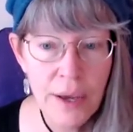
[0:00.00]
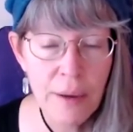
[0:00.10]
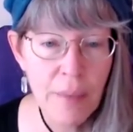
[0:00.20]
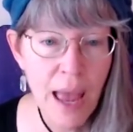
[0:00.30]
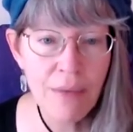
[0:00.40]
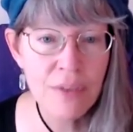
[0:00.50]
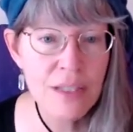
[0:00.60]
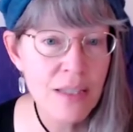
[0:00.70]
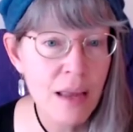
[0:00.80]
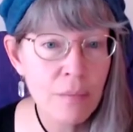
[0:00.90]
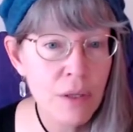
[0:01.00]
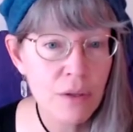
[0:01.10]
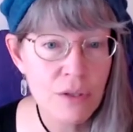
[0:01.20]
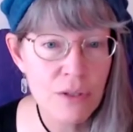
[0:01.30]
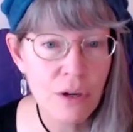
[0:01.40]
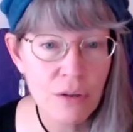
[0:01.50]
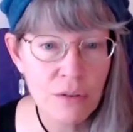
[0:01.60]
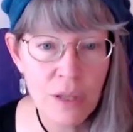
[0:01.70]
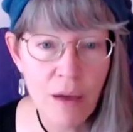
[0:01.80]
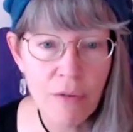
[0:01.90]
at the same
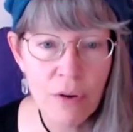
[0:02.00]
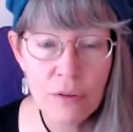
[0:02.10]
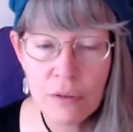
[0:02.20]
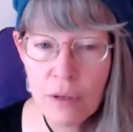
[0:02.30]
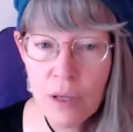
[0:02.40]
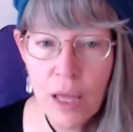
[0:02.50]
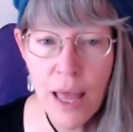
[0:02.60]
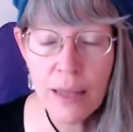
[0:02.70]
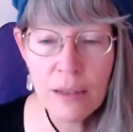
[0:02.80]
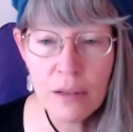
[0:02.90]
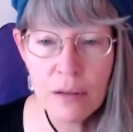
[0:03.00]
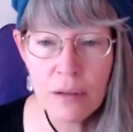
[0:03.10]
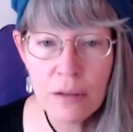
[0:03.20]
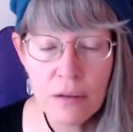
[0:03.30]
concern level, and